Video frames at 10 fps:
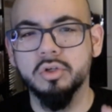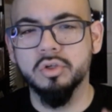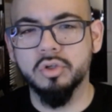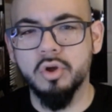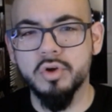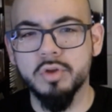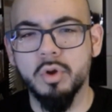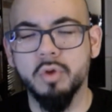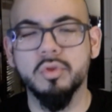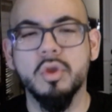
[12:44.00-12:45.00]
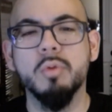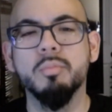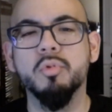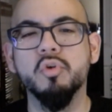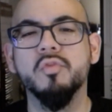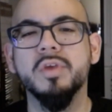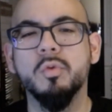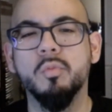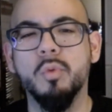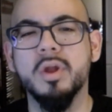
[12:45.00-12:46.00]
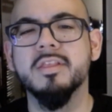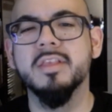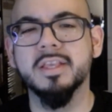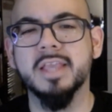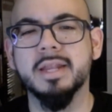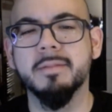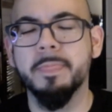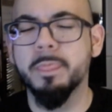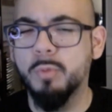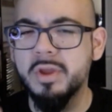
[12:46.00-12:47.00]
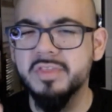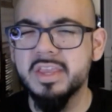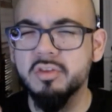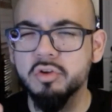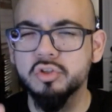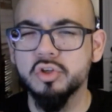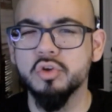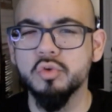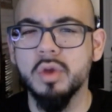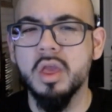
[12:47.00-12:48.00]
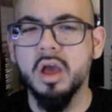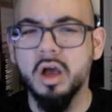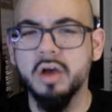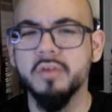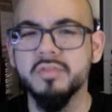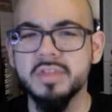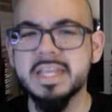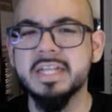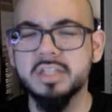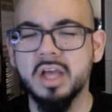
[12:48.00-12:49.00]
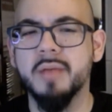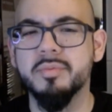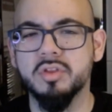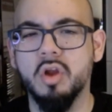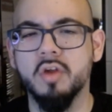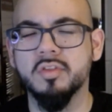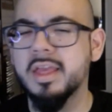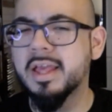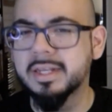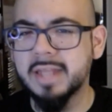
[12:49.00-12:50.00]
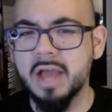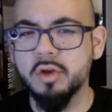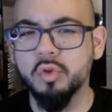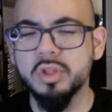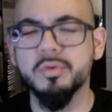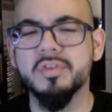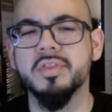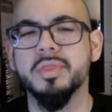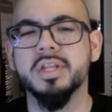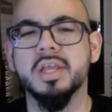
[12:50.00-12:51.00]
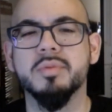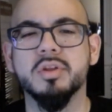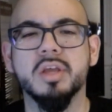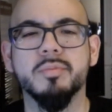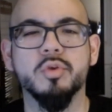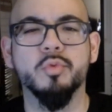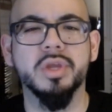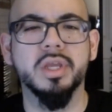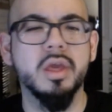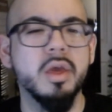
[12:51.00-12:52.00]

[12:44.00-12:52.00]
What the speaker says: Cody Rhodes, proving once again why these are two of the top stars, not only within the WWE,